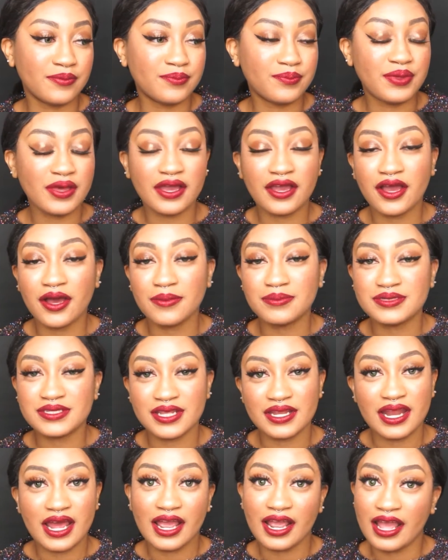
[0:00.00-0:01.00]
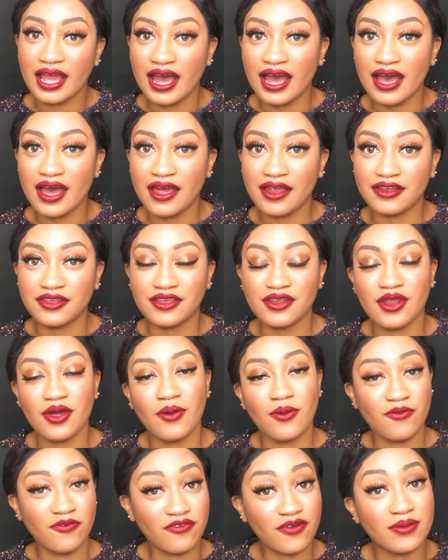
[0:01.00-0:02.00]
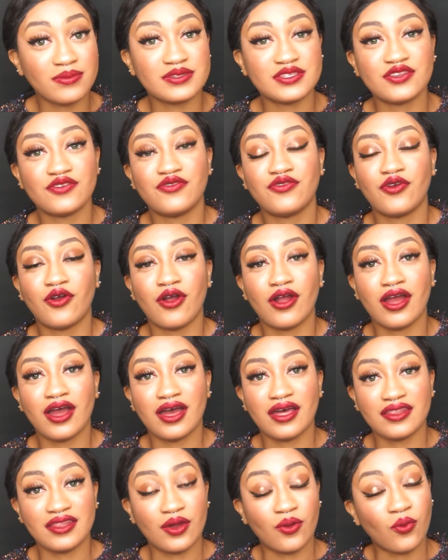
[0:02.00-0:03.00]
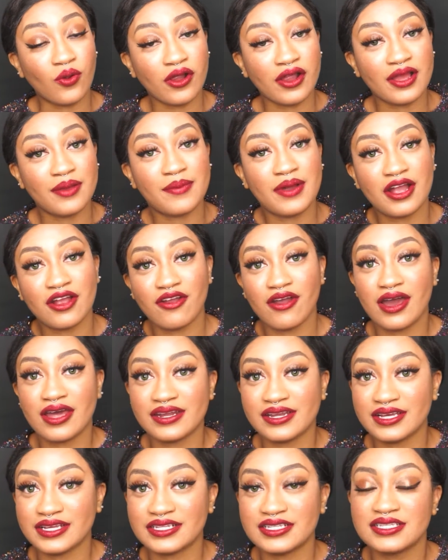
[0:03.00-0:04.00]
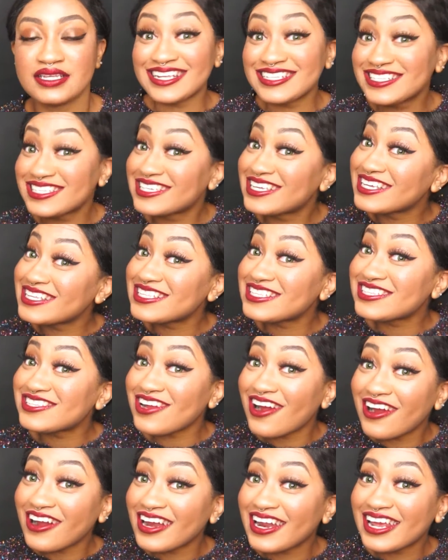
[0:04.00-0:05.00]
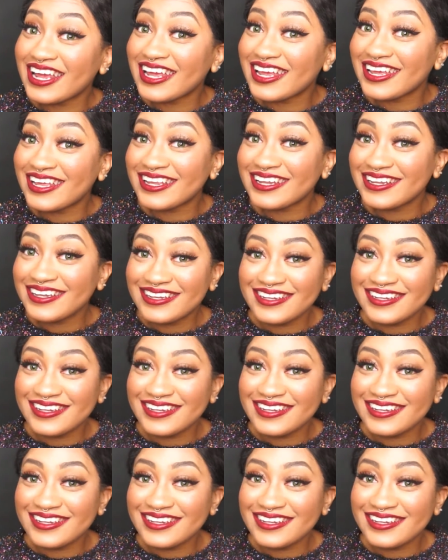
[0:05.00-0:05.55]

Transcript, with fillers: pickups that I got, you know, from Sephora that weren't in my gratis. Let's get started!